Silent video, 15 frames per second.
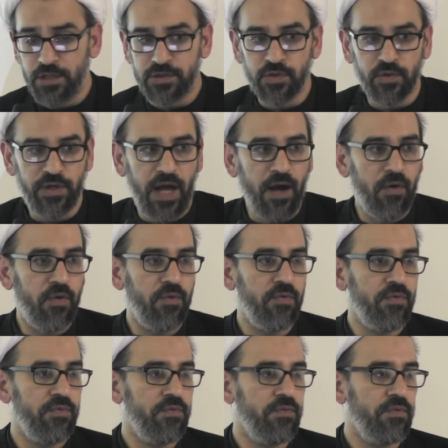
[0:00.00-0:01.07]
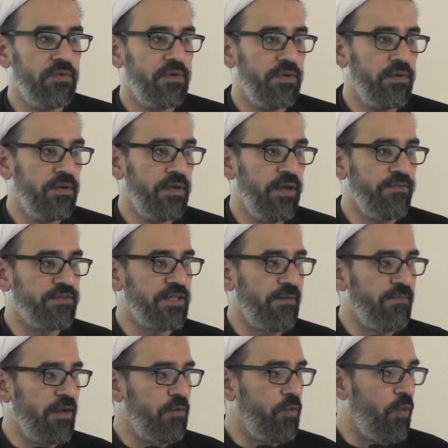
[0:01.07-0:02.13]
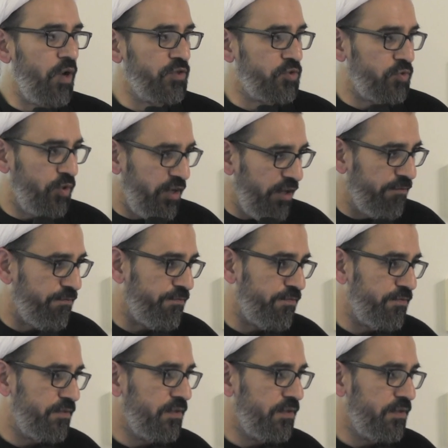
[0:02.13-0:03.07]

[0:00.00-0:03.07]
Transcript: So now, if someone who wants to live